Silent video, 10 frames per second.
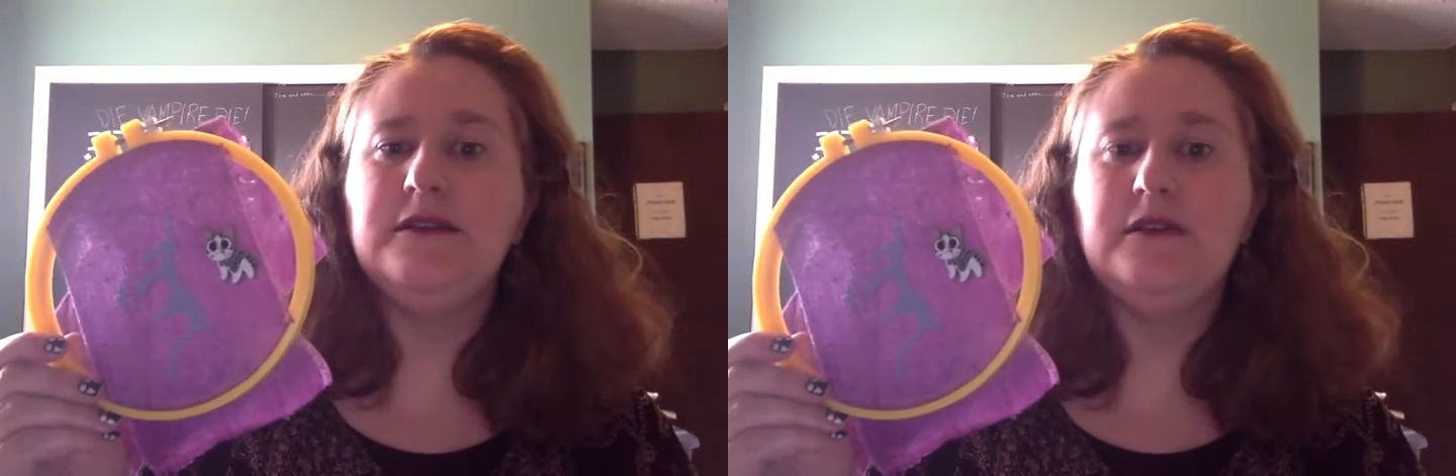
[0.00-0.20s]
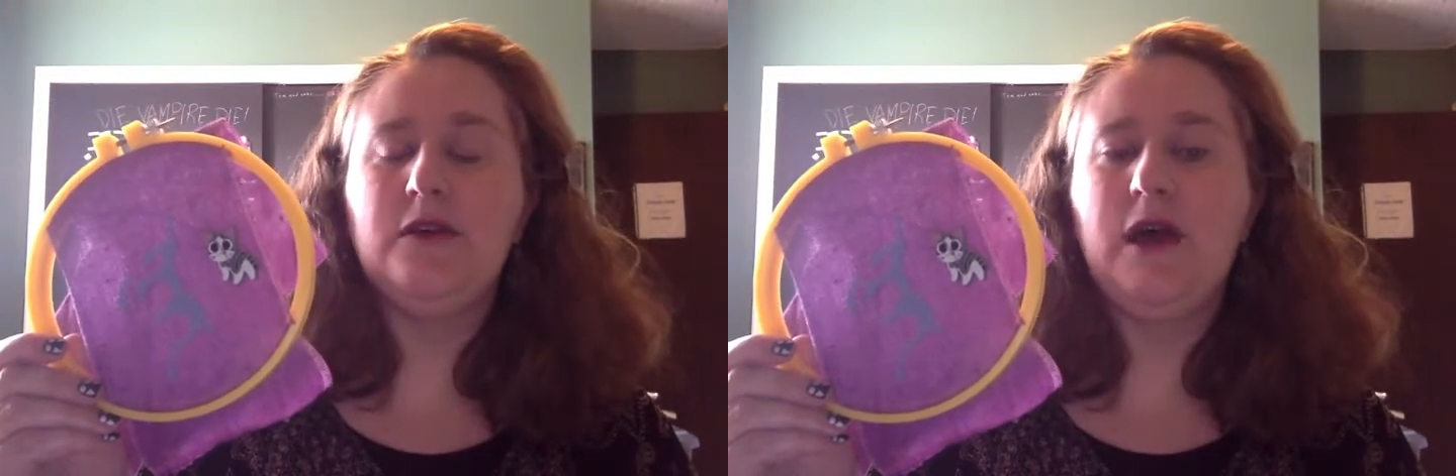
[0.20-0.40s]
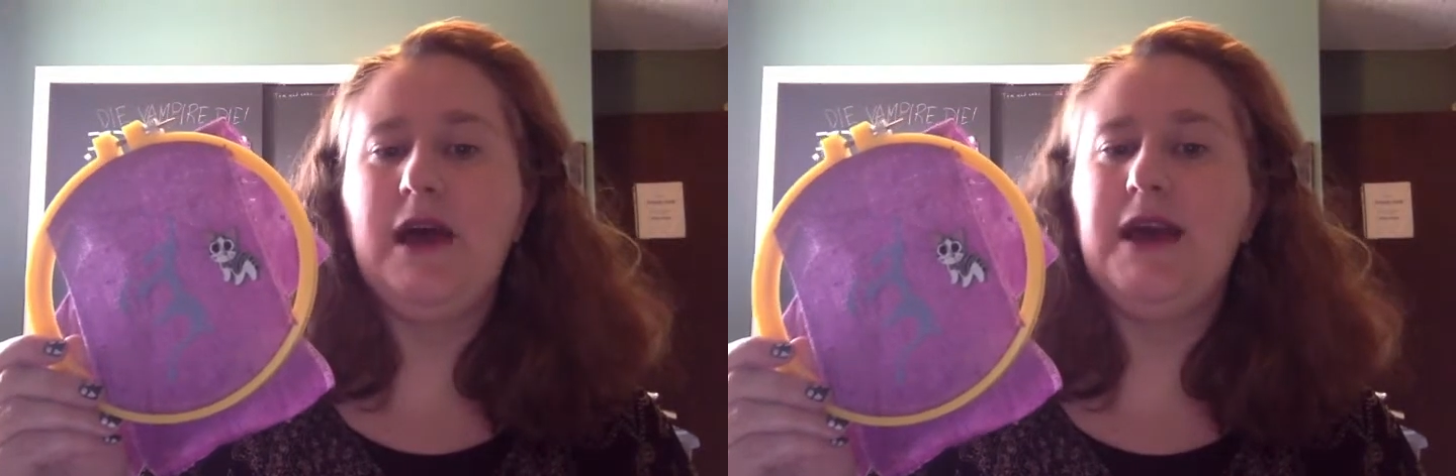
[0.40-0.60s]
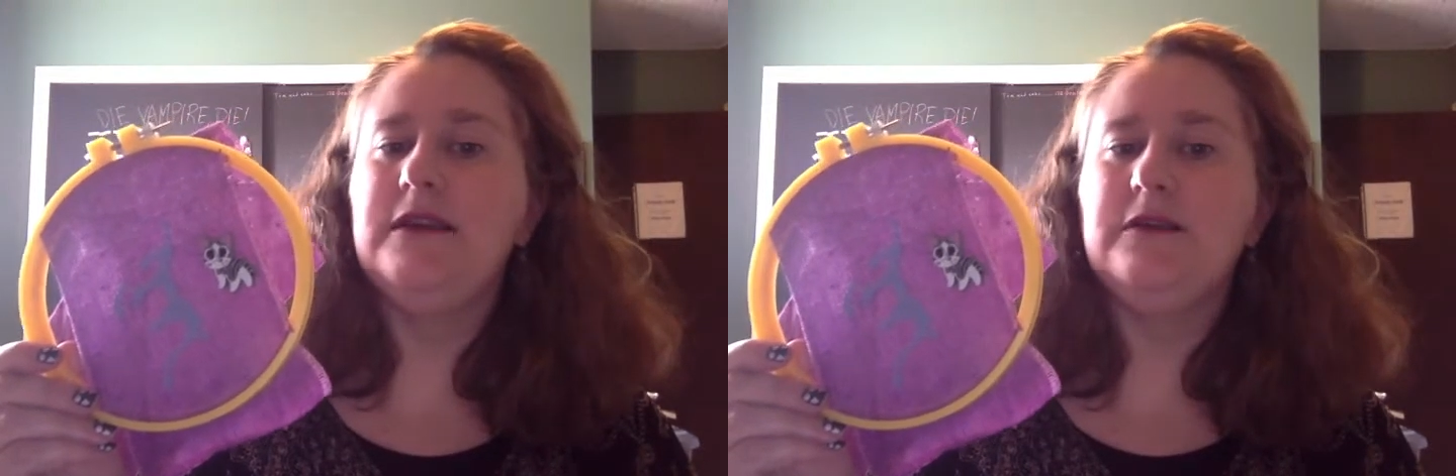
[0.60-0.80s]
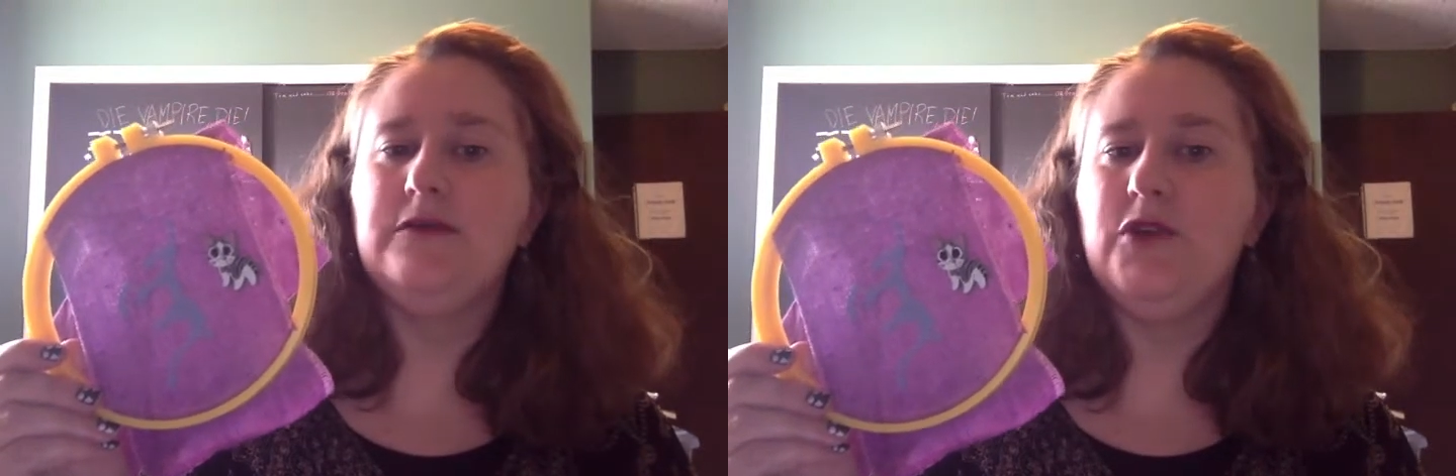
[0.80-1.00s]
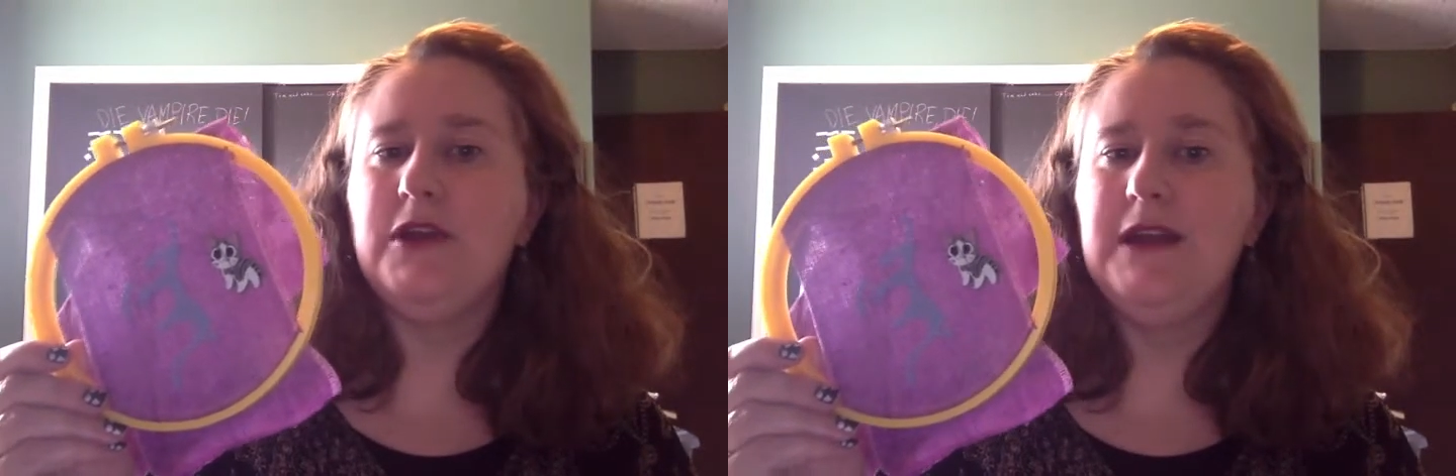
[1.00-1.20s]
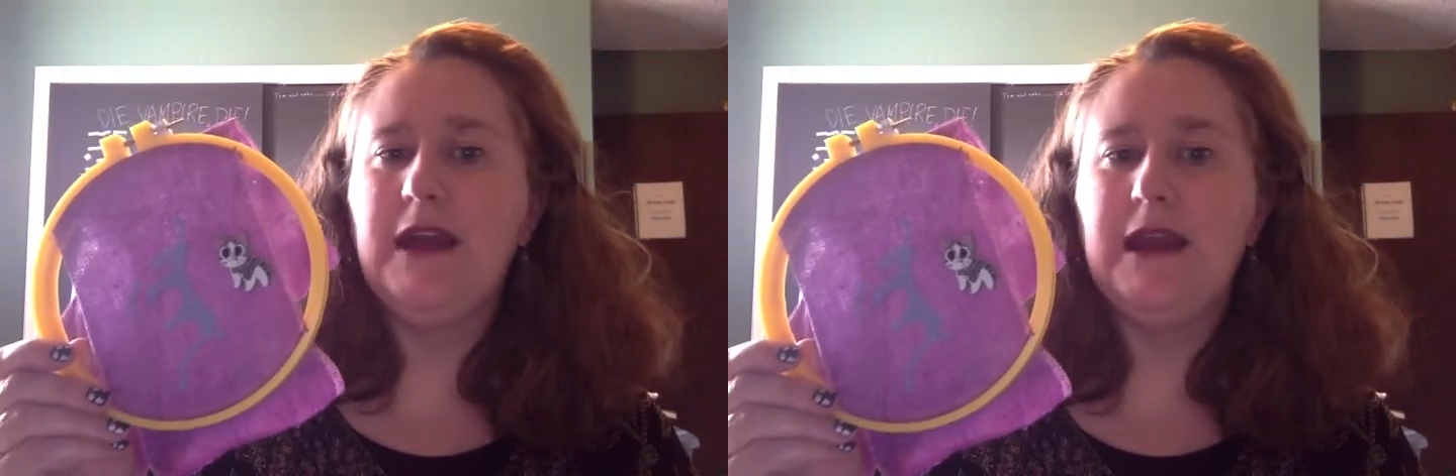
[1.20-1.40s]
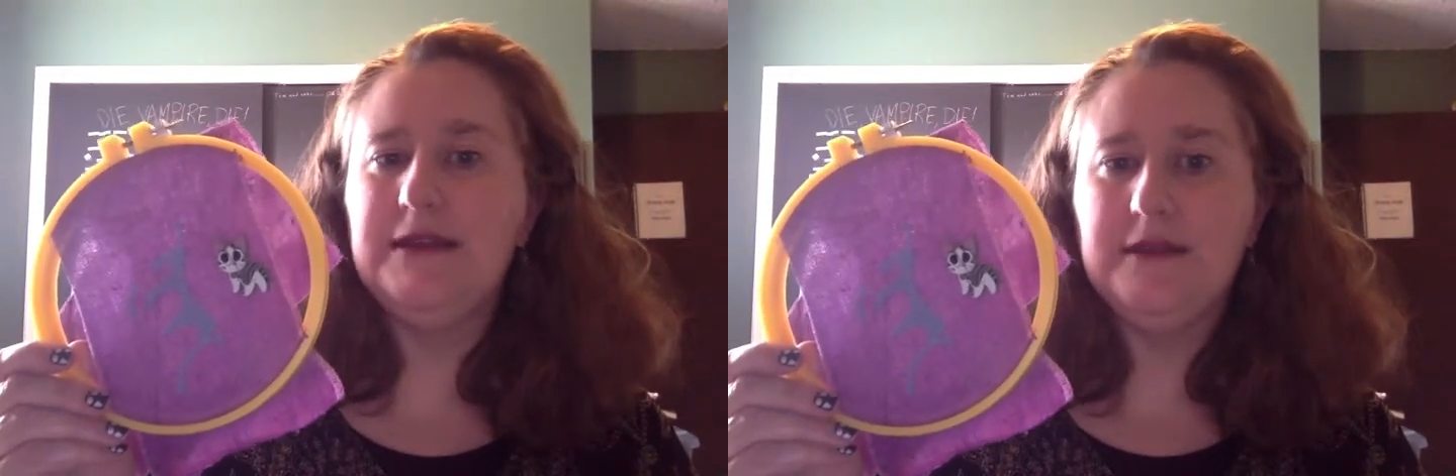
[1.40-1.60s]
So I is for
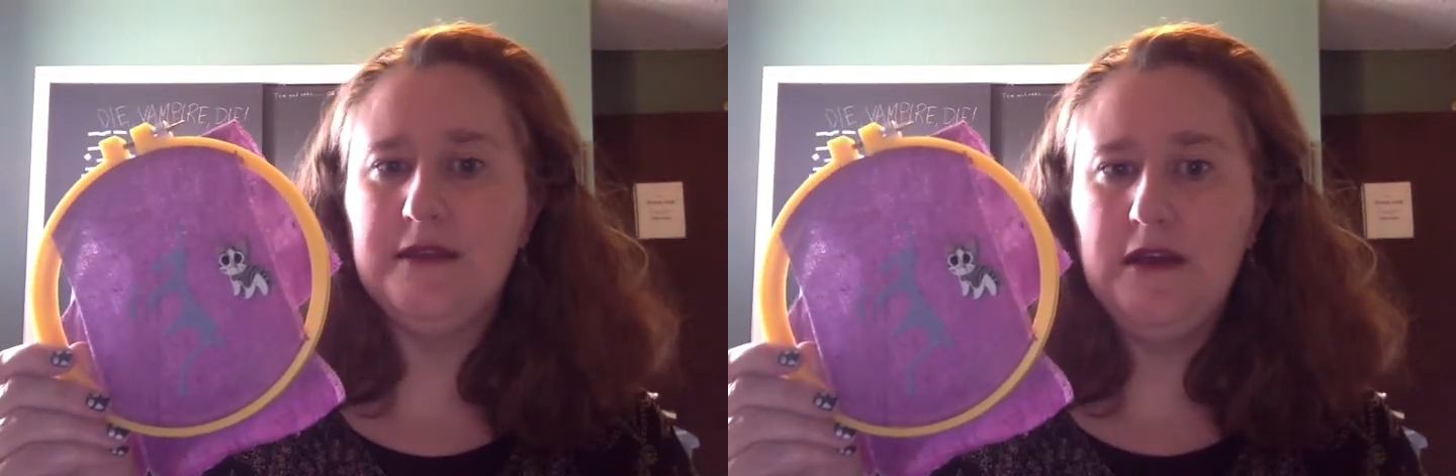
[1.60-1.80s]
ignite.